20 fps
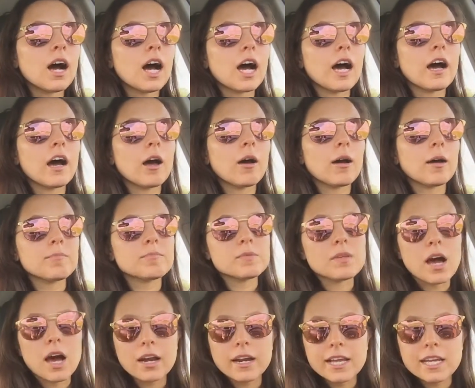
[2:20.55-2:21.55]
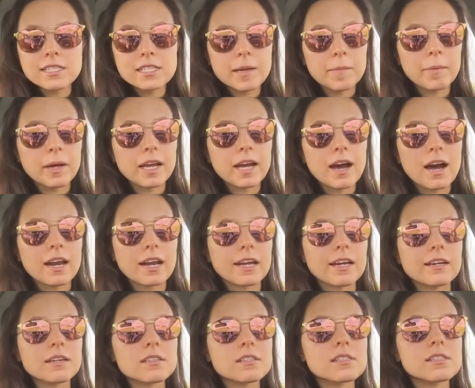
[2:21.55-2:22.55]
Uh, I'm on
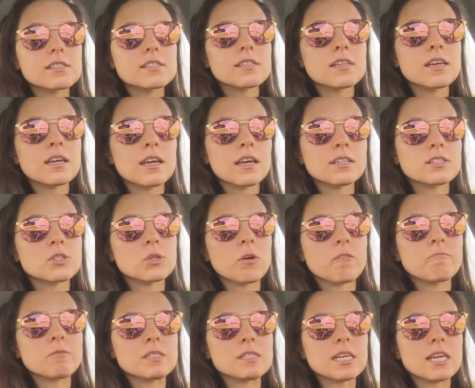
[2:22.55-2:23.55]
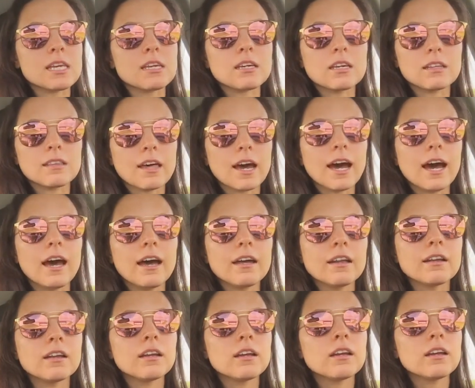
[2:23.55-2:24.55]
antibiotics, so I've been taking
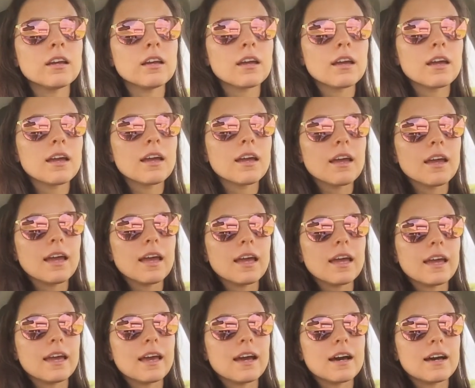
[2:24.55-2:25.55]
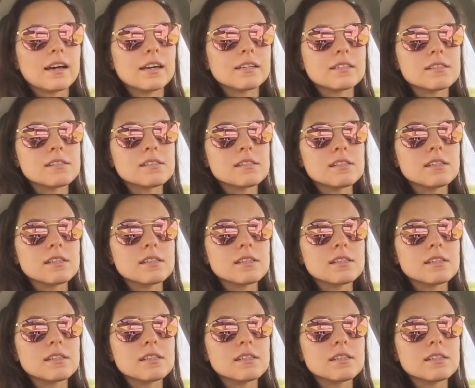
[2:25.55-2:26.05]
that. And